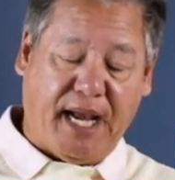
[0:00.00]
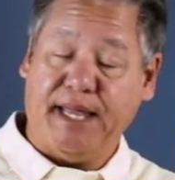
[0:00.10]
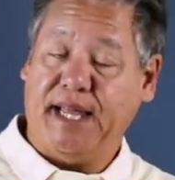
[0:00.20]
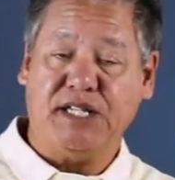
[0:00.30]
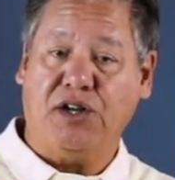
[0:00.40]

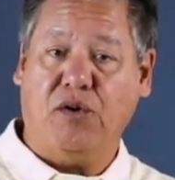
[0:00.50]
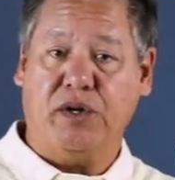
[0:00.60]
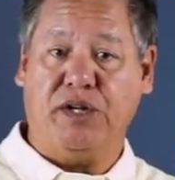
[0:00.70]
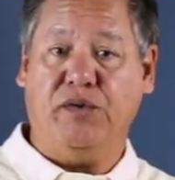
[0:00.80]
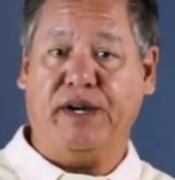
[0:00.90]
And that's all
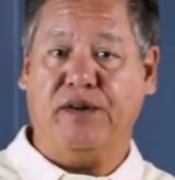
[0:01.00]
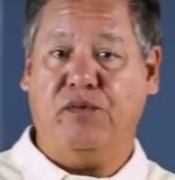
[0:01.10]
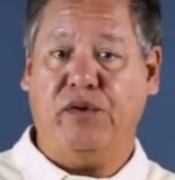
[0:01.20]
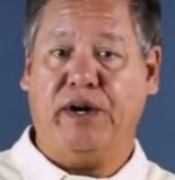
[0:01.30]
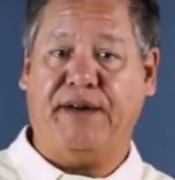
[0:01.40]
we're doing.
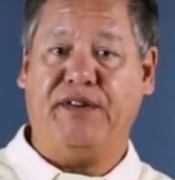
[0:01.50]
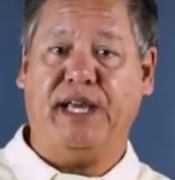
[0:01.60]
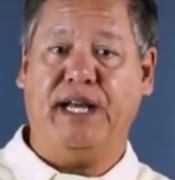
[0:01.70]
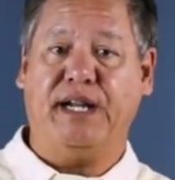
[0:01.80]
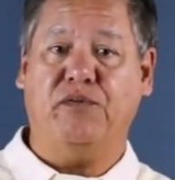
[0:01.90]
We're
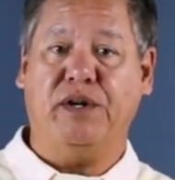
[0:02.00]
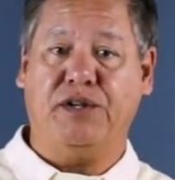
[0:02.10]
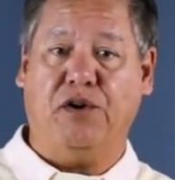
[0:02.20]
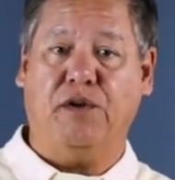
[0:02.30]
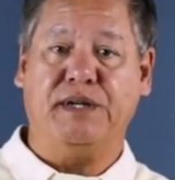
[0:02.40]
advocating
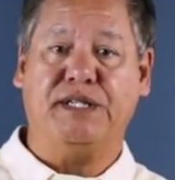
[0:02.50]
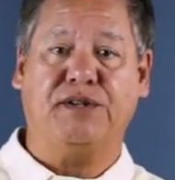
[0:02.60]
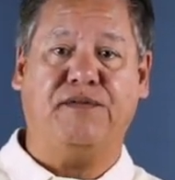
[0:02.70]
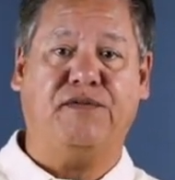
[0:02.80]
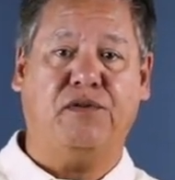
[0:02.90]
what Dolby
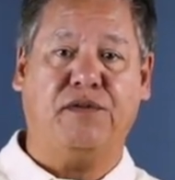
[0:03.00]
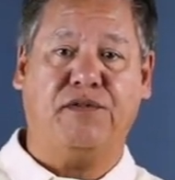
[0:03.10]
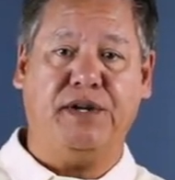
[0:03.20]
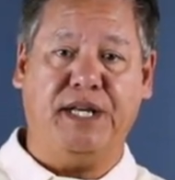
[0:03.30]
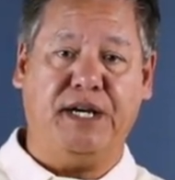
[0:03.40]
stood
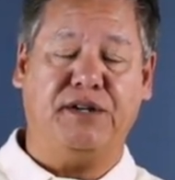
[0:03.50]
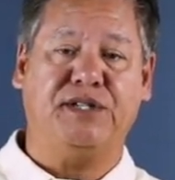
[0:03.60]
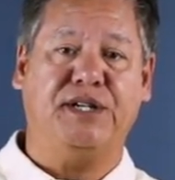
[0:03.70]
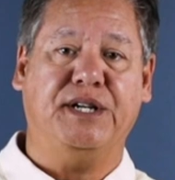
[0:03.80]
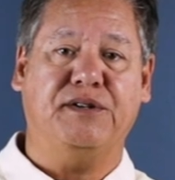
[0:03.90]
for
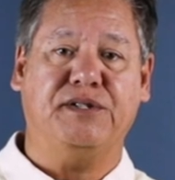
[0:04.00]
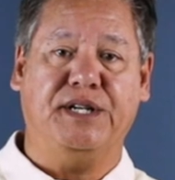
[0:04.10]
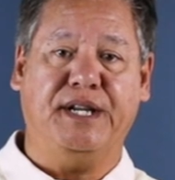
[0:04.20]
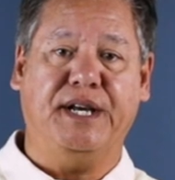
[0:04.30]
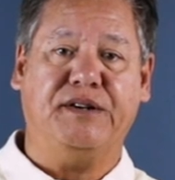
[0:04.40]
years and
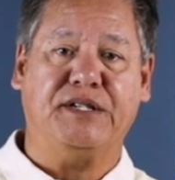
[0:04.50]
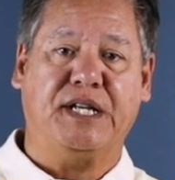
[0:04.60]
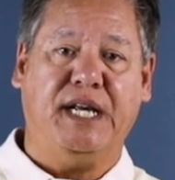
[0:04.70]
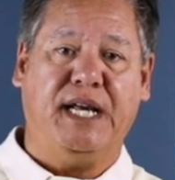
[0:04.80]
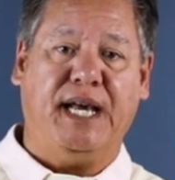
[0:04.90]
years and
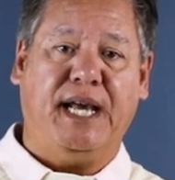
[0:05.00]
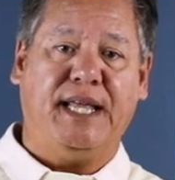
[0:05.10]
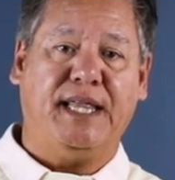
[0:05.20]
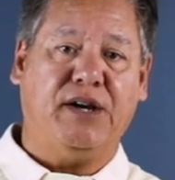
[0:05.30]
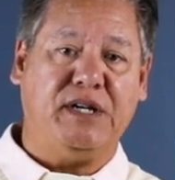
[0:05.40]
years.
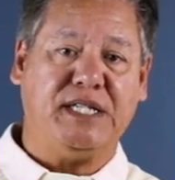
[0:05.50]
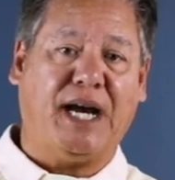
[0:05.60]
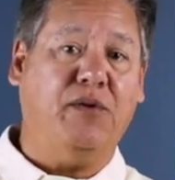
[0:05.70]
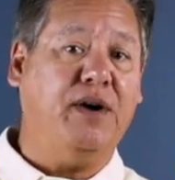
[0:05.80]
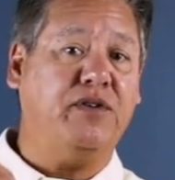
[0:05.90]
There is,
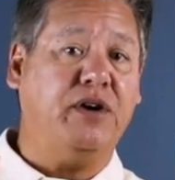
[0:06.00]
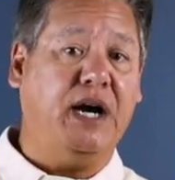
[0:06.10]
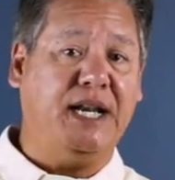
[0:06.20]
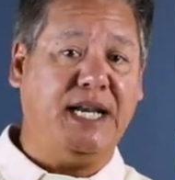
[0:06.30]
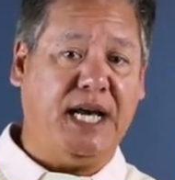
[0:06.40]

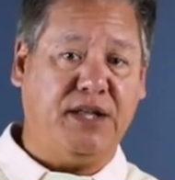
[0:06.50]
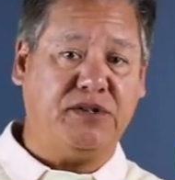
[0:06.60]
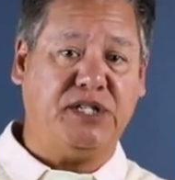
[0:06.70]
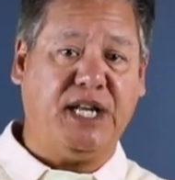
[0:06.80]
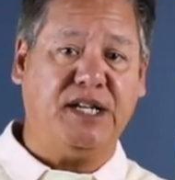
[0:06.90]
however,
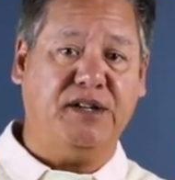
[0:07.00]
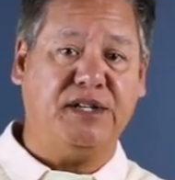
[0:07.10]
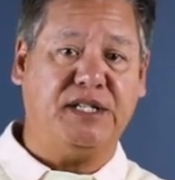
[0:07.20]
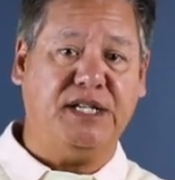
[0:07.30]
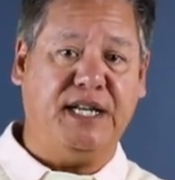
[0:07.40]
another
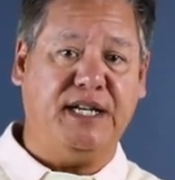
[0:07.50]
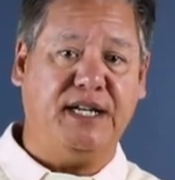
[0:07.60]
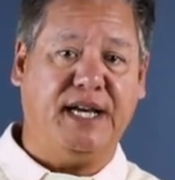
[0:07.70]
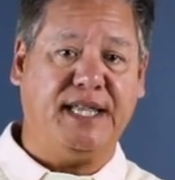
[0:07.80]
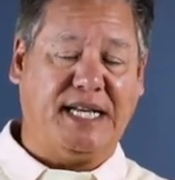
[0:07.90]
signal that's
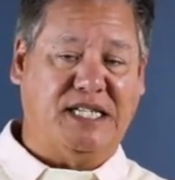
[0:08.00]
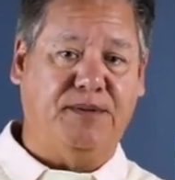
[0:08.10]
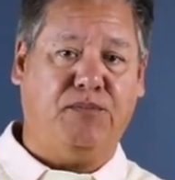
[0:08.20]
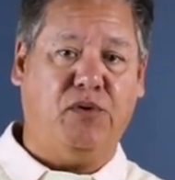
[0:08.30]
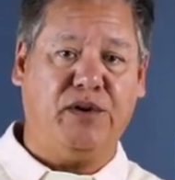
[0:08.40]
needed, and that's
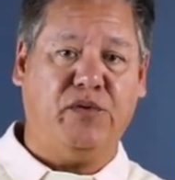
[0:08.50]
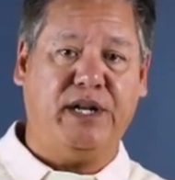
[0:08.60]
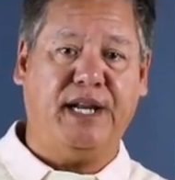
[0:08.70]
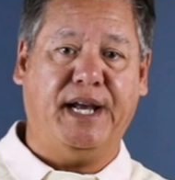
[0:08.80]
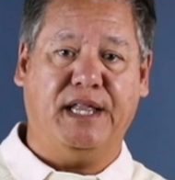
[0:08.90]
the
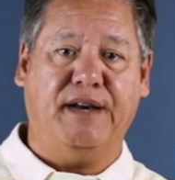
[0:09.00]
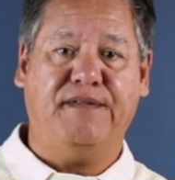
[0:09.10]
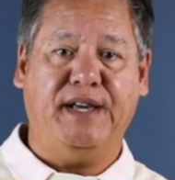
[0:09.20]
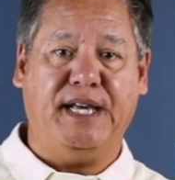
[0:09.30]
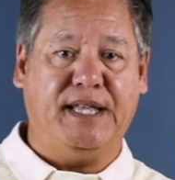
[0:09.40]
0.1
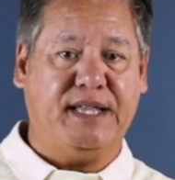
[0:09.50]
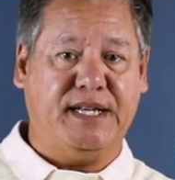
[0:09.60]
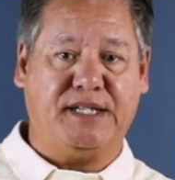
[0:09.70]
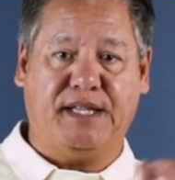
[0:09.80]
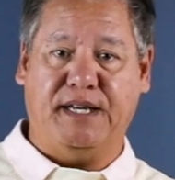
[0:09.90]
LFE.
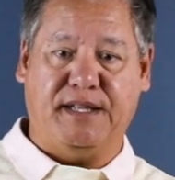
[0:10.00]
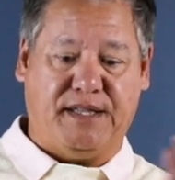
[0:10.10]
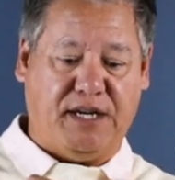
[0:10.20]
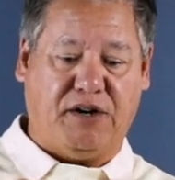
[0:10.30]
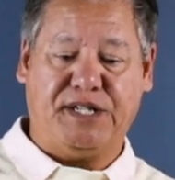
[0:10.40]
That's the
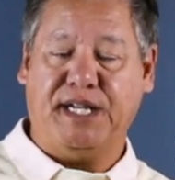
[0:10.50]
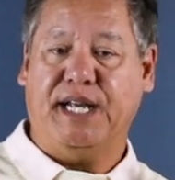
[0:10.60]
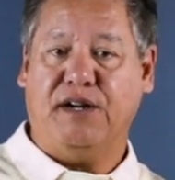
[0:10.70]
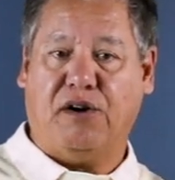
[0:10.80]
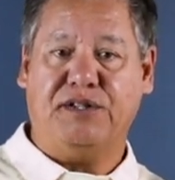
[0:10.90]

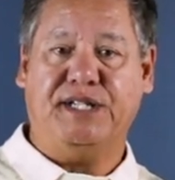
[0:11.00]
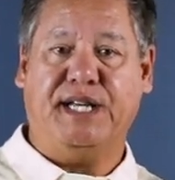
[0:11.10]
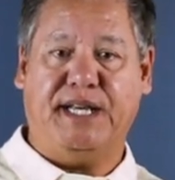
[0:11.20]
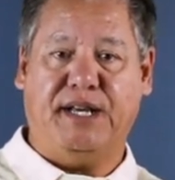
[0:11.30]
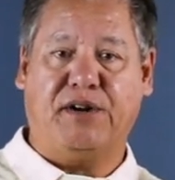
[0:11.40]
RCA to
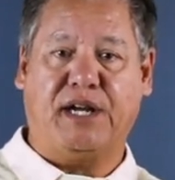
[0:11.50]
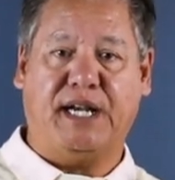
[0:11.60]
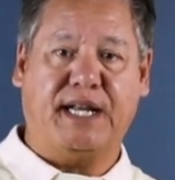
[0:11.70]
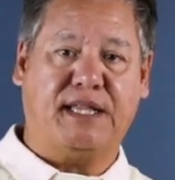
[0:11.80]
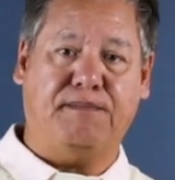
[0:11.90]
RCA
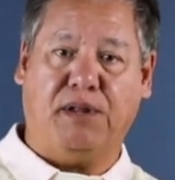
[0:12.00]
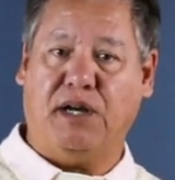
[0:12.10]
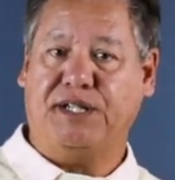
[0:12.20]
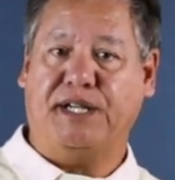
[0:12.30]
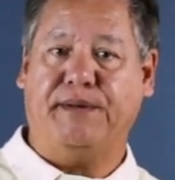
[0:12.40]
interconnect that
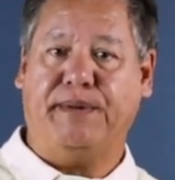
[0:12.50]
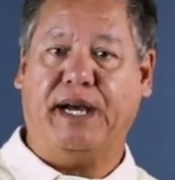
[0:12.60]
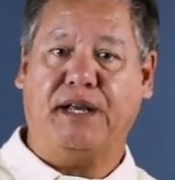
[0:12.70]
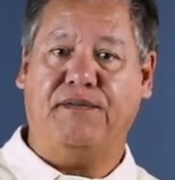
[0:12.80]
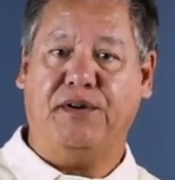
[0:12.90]
plugs into the
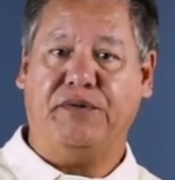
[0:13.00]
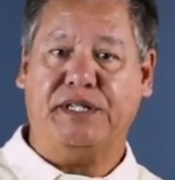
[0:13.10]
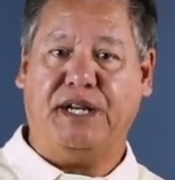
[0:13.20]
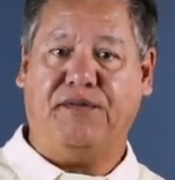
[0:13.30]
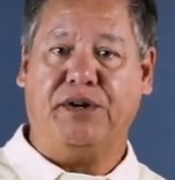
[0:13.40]
back of your
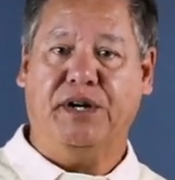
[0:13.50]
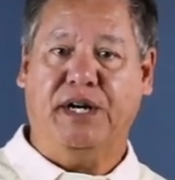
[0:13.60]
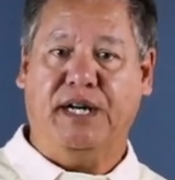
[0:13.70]
receiver.